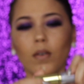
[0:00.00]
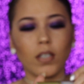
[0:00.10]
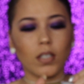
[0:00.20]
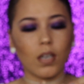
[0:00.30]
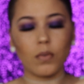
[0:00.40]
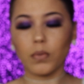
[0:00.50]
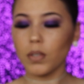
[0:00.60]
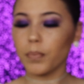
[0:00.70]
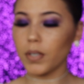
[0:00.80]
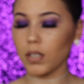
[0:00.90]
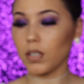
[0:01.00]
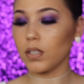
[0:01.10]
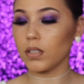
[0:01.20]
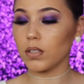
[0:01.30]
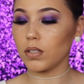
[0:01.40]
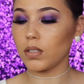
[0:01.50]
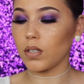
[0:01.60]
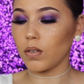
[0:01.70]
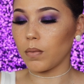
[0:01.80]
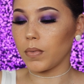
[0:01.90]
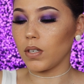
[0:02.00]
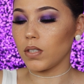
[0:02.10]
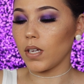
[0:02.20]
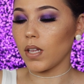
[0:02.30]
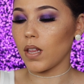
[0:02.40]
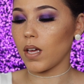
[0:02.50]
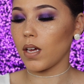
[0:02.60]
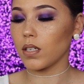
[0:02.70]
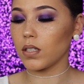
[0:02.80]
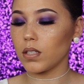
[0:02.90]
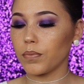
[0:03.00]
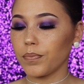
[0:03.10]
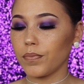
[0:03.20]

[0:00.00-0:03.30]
know. I just thought it was really pretty. So I'm going to take that